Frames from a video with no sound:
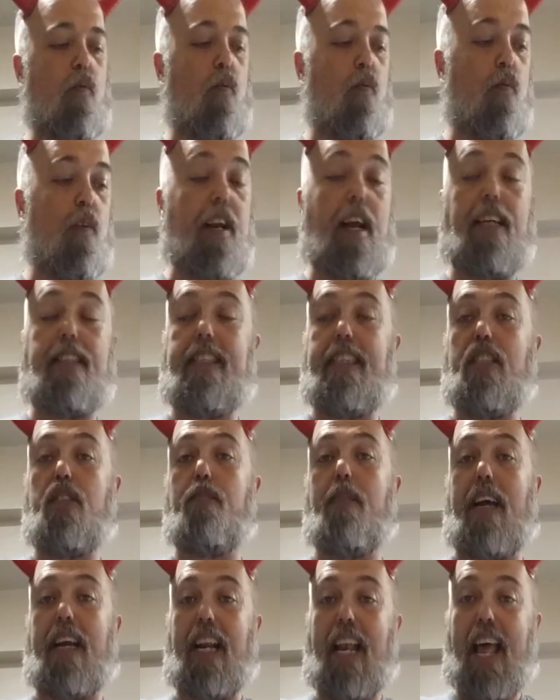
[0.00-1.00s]
when I teach
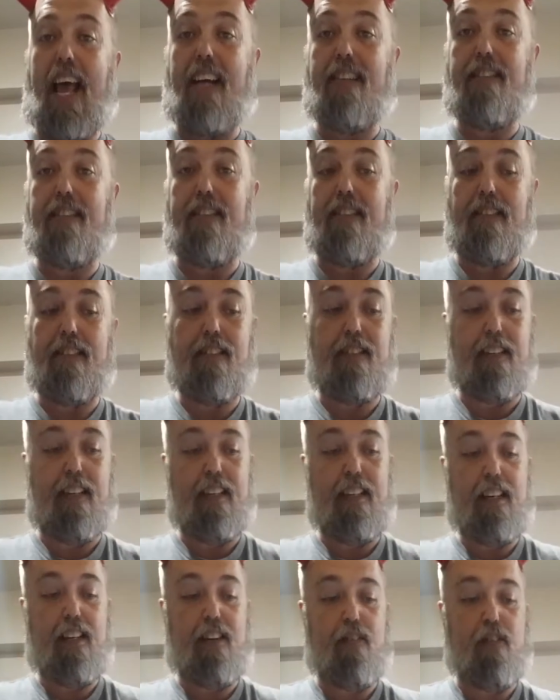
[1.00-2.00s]
my classes, and
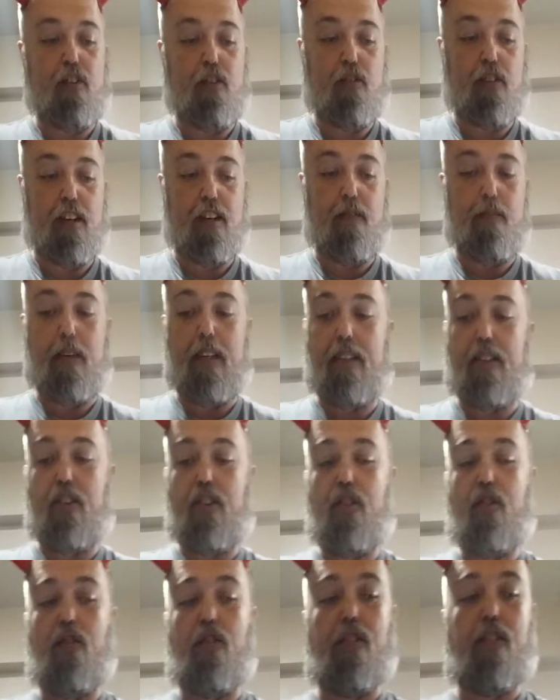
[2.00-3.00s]
any of you that have been
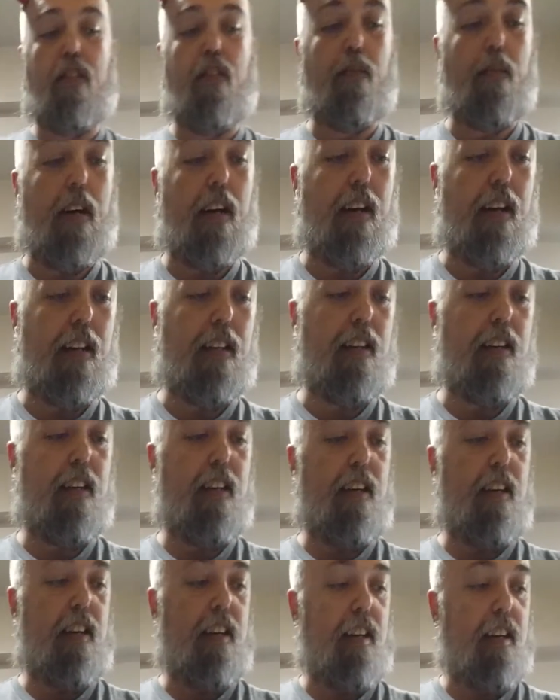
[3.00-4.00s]
students of mine,
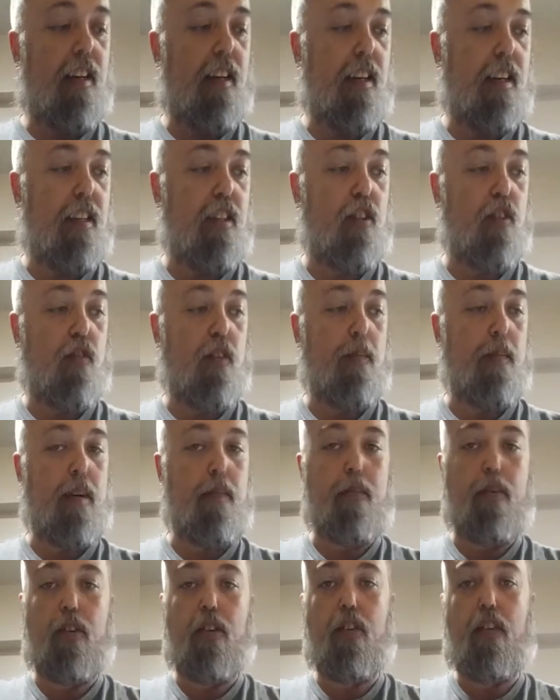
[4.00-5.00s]
you'll
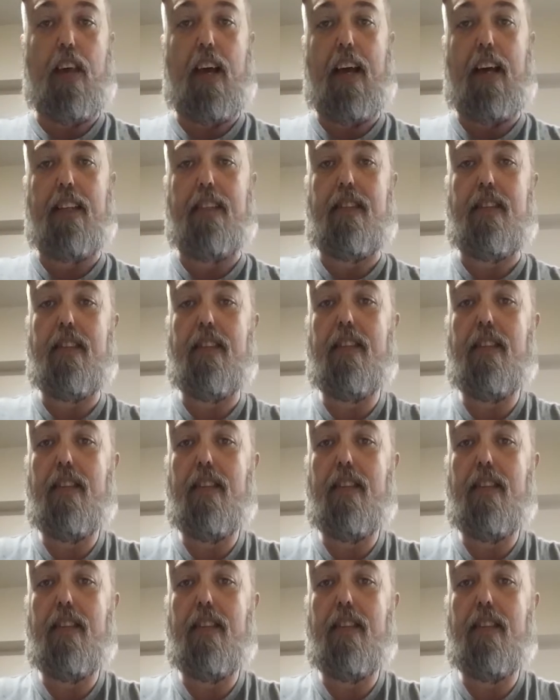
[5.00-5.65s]
remember that